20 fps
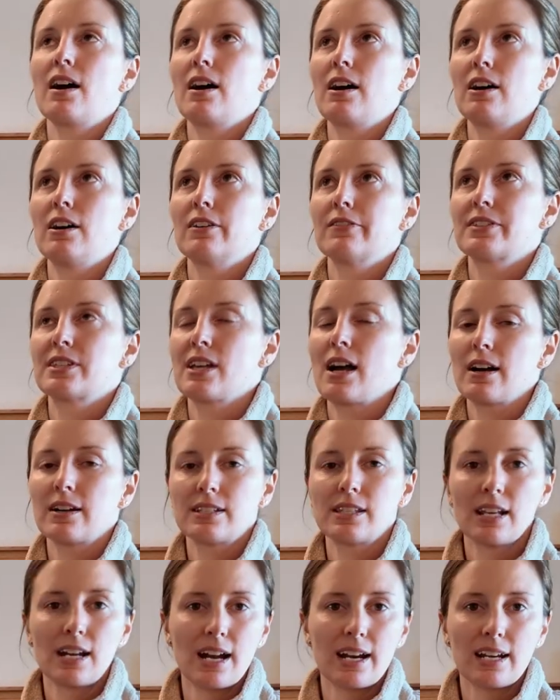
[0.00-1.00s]
of
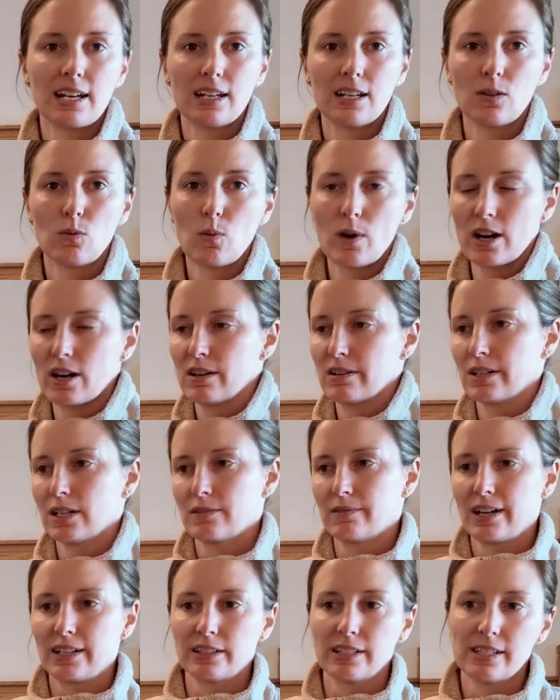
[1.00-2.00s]
socks that I can wear
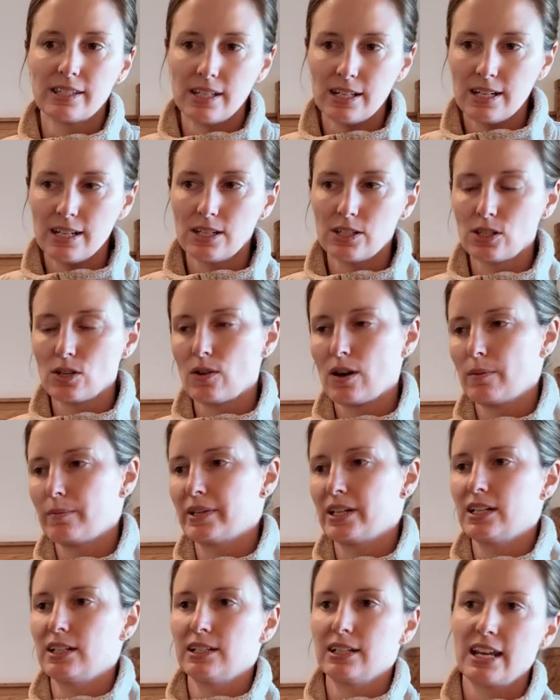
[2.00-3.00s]
around the city. So I'll
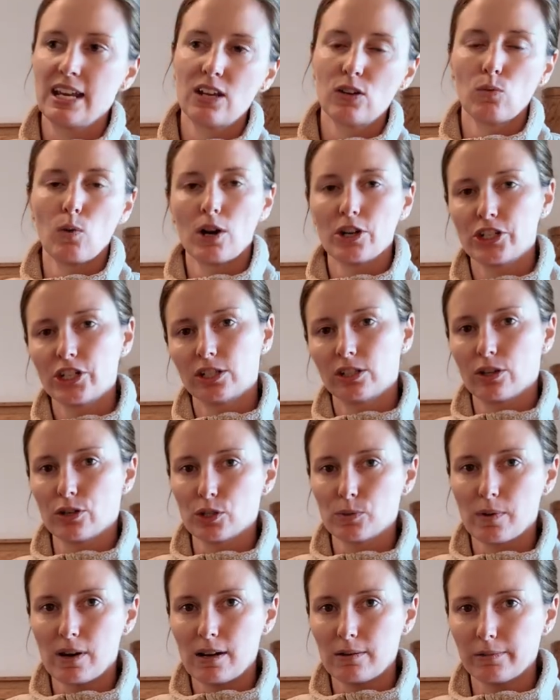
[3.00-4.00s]
be hand washing
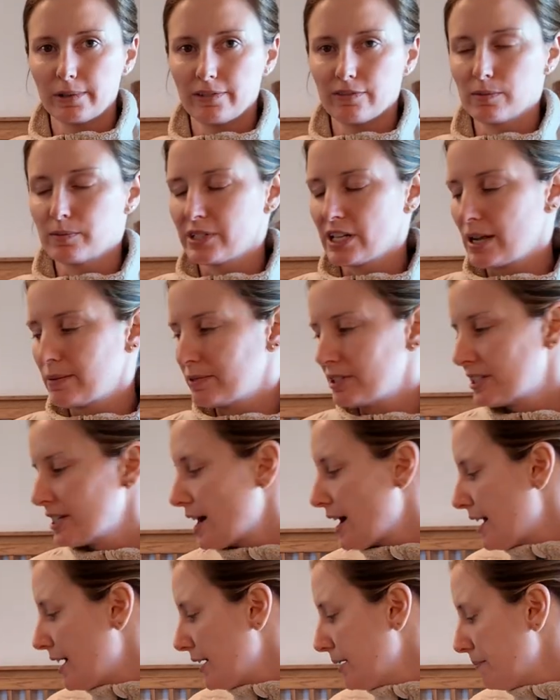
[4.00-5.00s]
those probably from time to
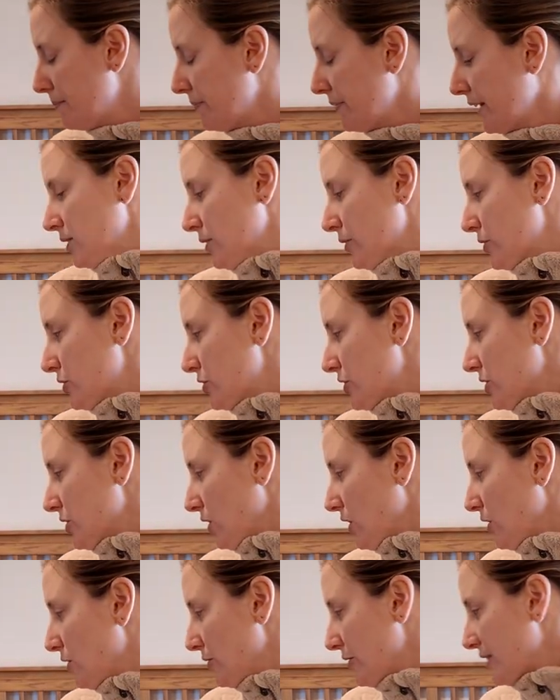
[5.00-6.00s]
time. Those are just
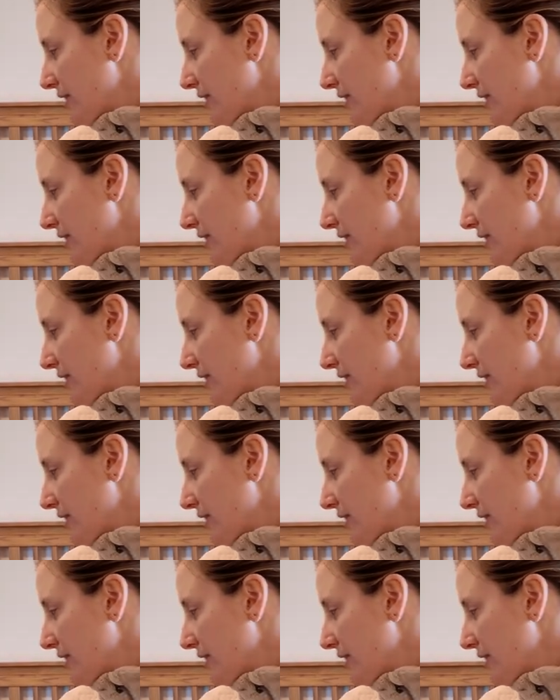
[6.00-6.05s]
little